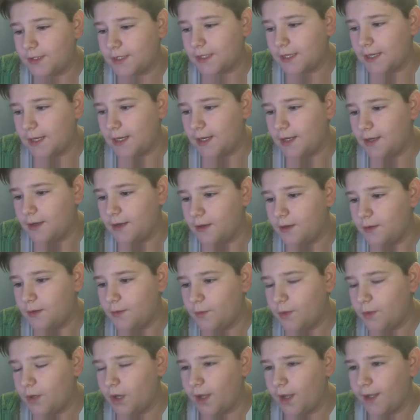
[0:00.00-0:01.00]
that
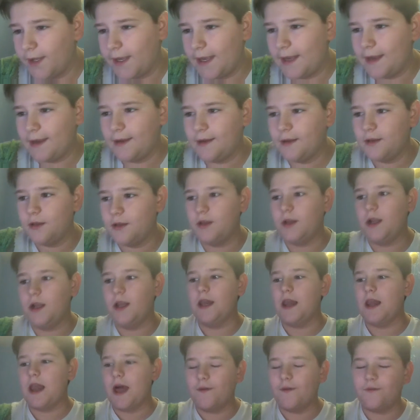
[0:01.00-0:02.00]
were like at
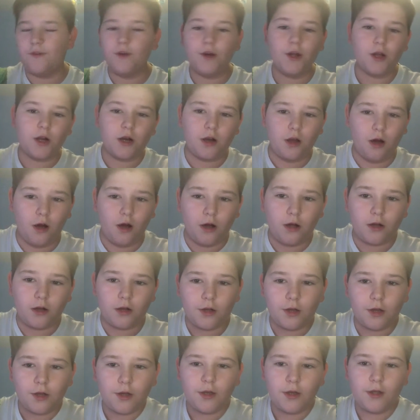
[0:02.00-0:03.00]
11 o'clock,
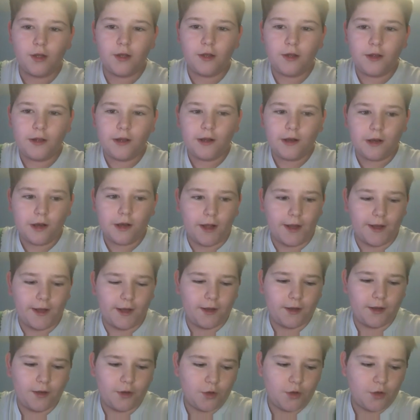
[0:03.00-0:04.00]
like
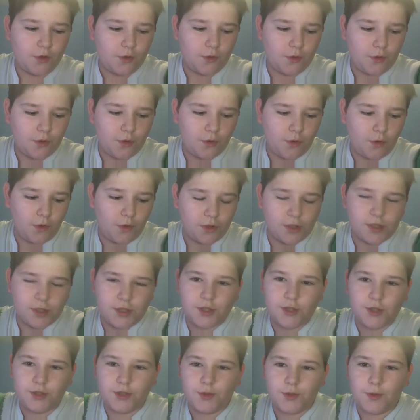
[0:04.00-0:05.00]

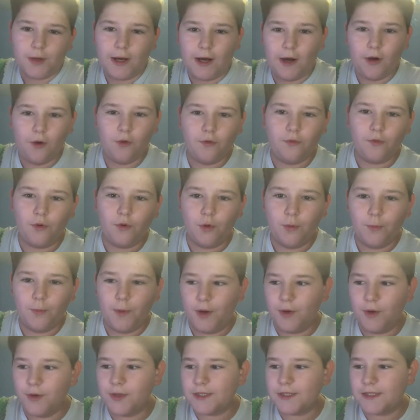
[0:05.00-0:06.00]
11:45
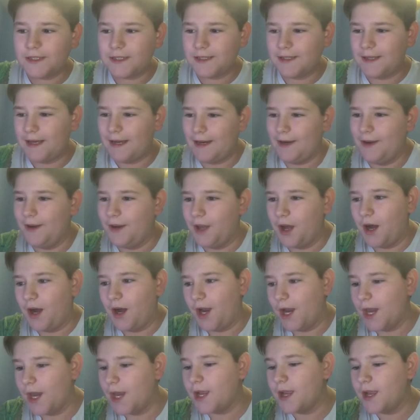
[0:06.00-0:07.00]
almost at
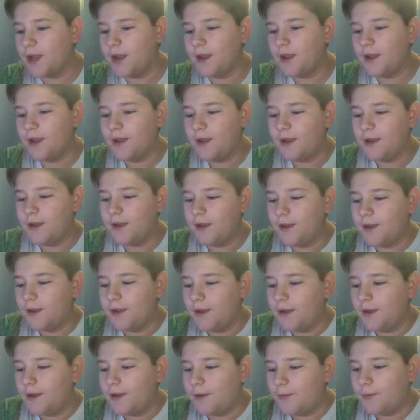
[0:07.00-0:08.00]
night.
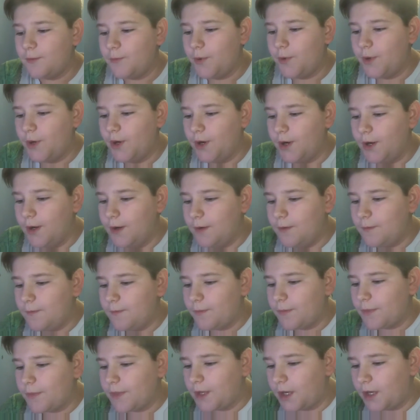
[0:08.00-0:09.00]
But
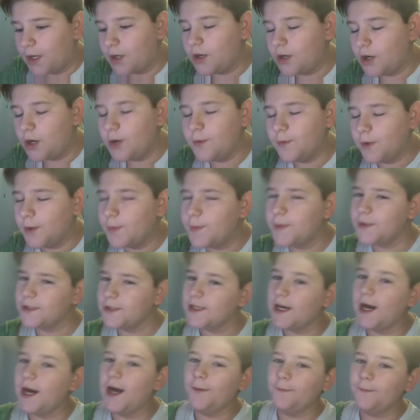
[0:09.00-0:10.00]
I got them up in
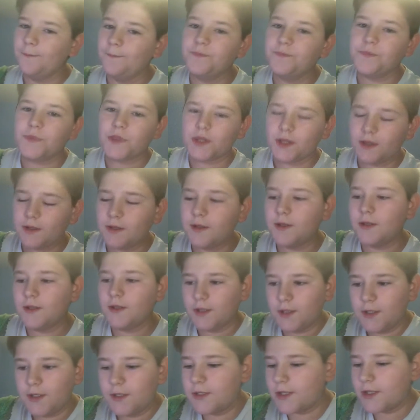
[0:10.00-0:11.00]
time,
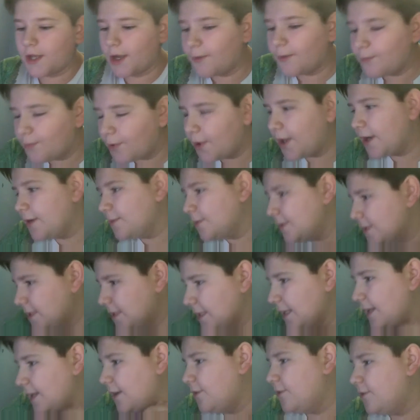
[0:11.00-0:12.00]
so I'm proud of
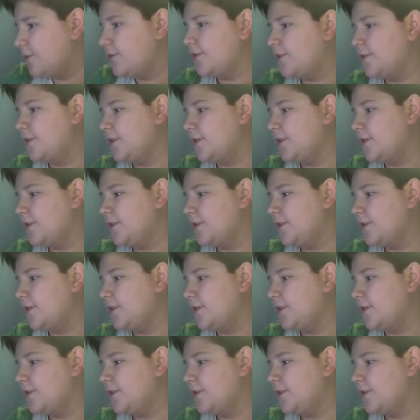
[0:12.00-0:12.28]
myself.